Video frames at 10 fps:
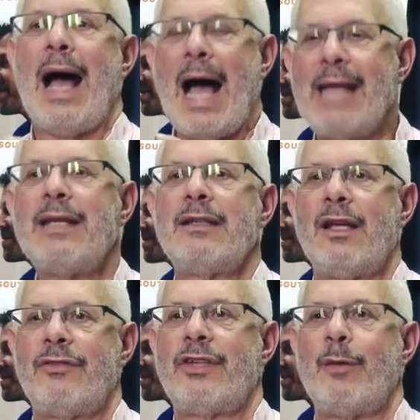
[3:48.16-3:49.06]
I can
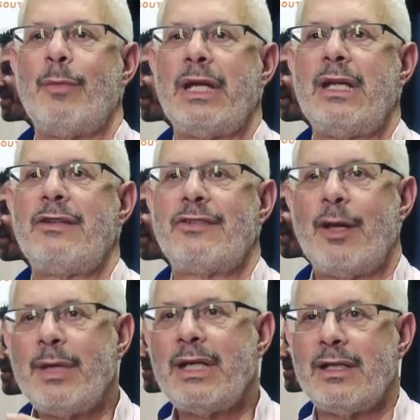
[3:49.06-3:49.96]
love somebody,
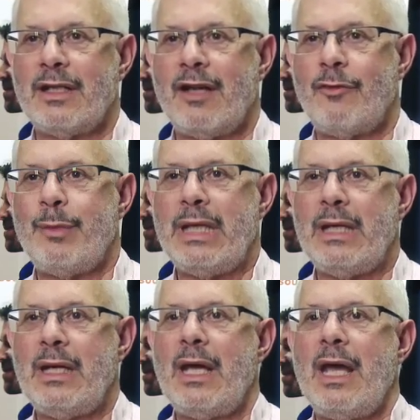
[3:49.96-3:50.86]
somebody can love me,
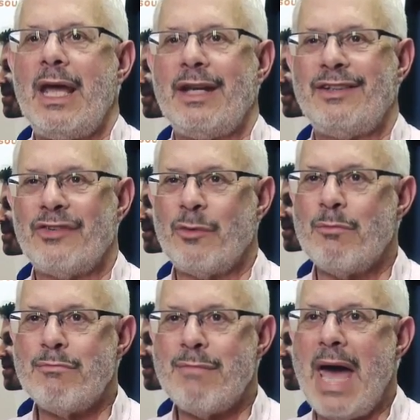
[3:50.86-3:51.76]
and it
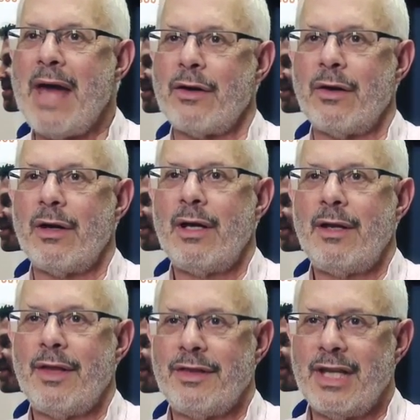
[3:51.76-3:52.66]
doesn't matter
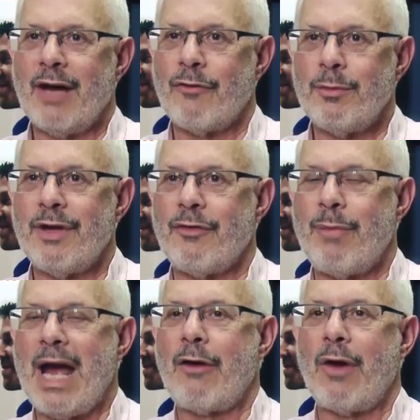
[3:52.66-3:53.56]
that they come from different
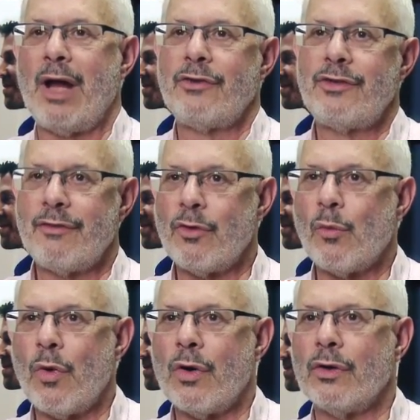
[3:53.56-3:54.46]
backgrounds,
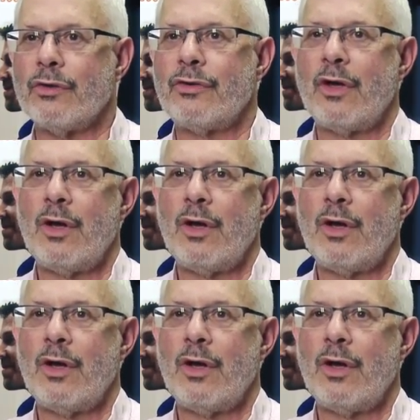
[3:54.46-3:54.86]
different worlds.